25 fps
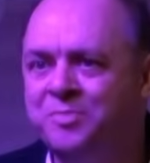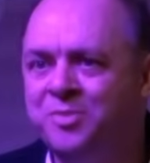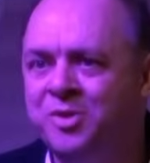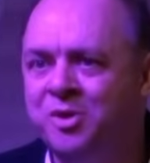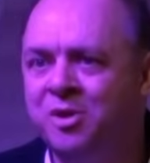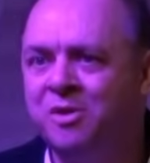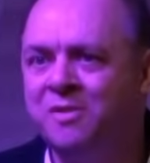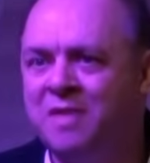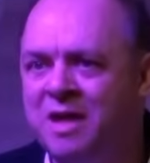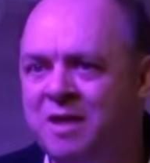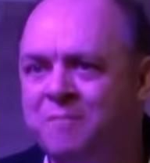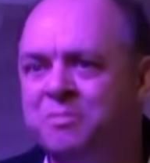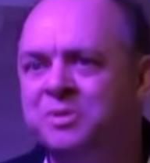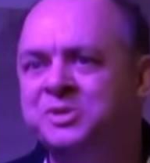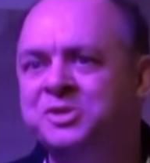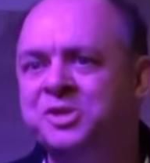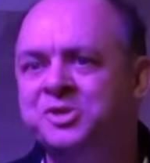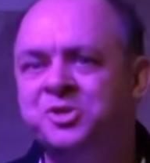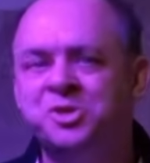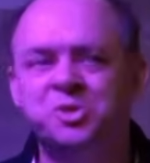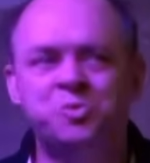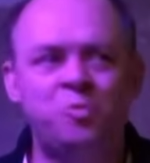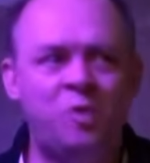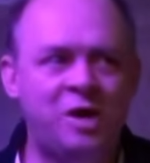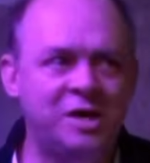There are a lot of
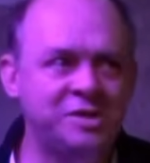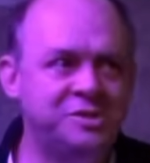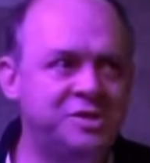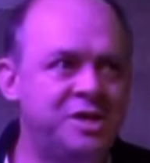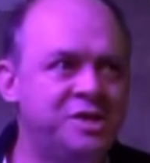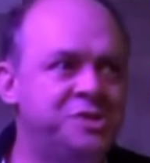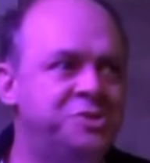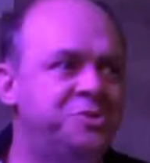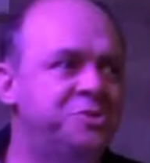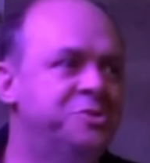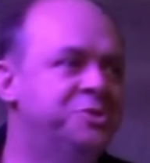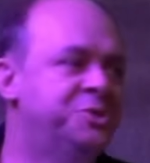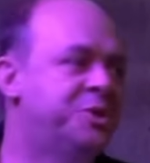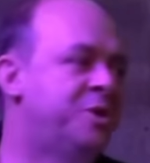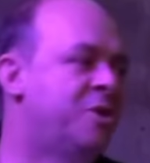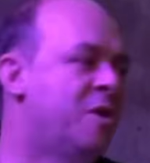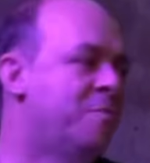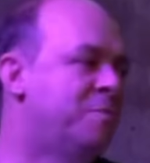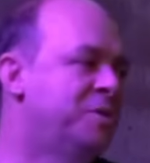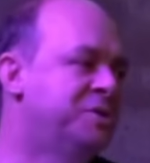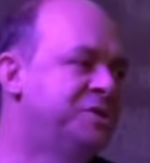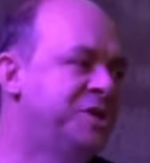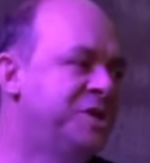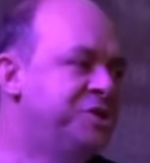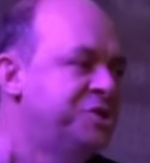pretentious wine tasters. There are
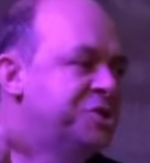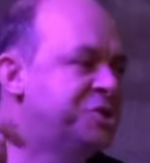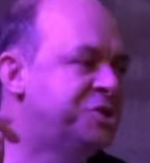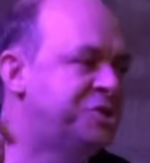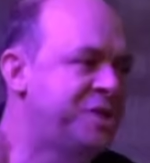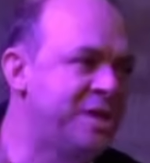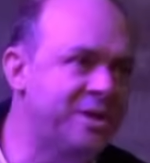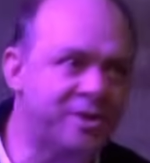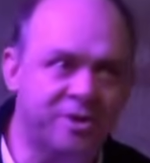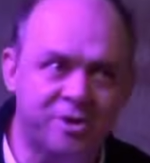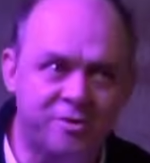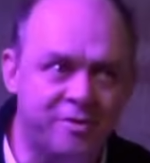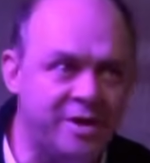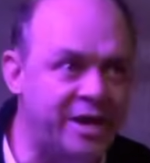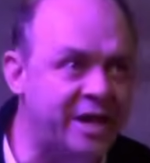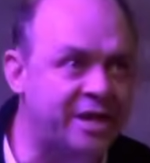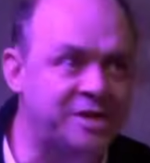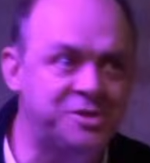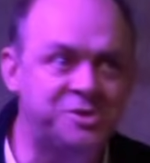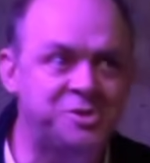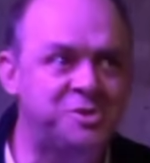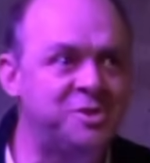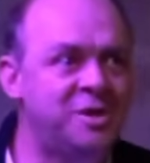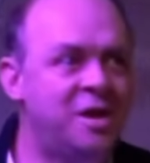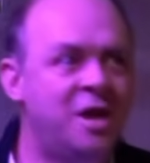pretentious theater
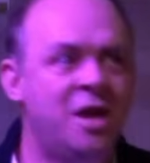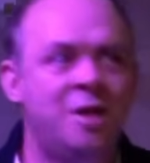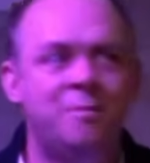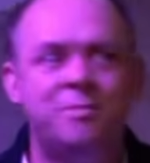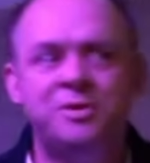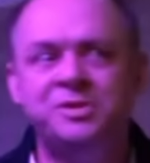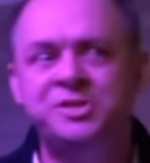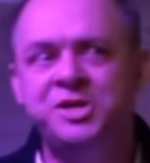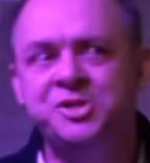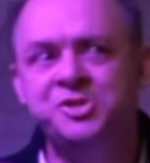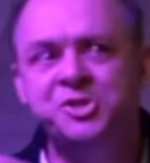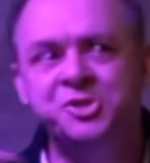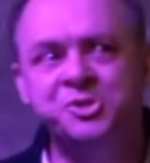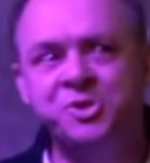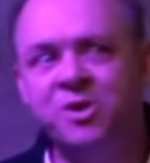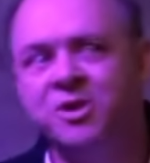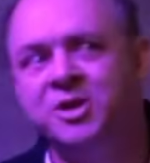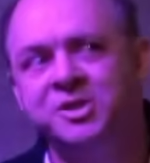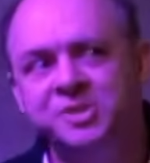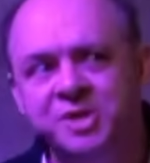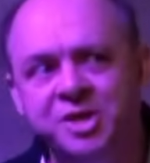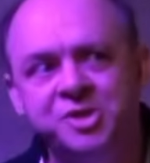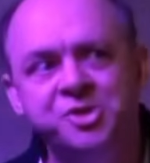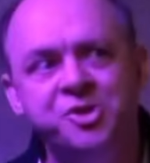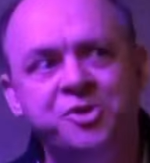critics, pretentious
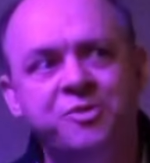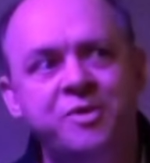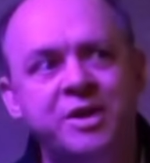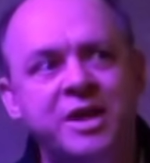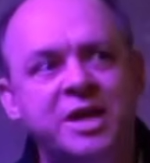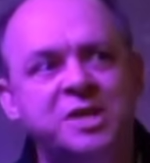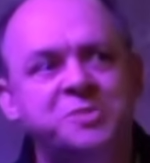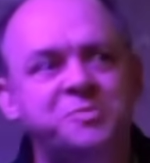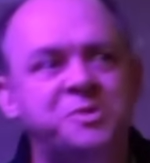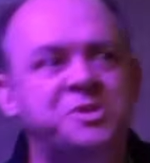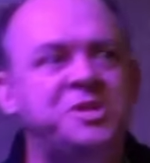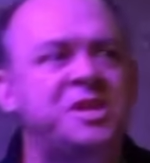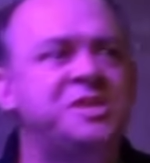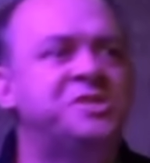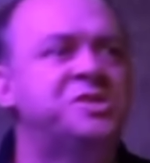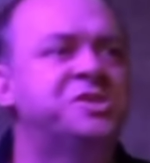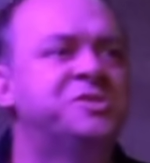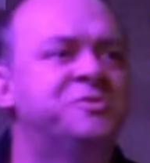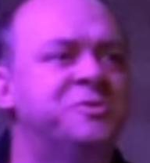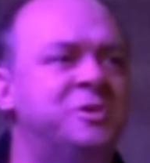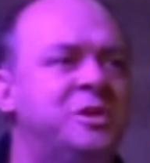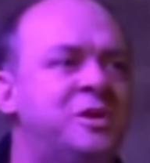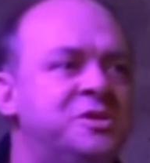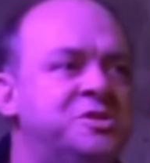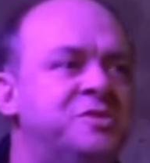architecture critics,
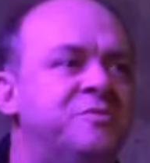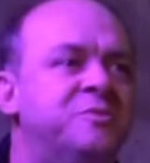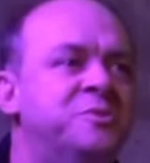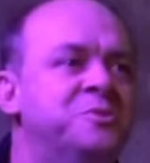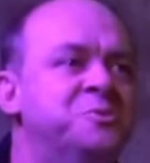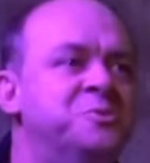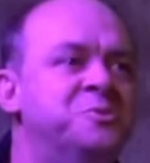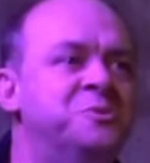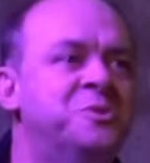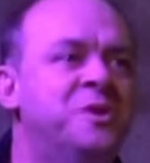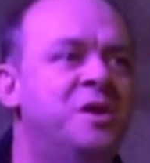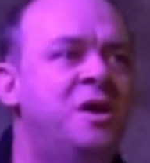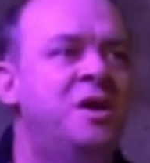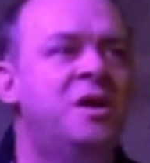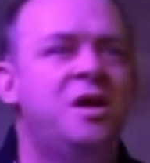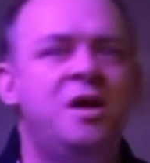pretentious philosophers.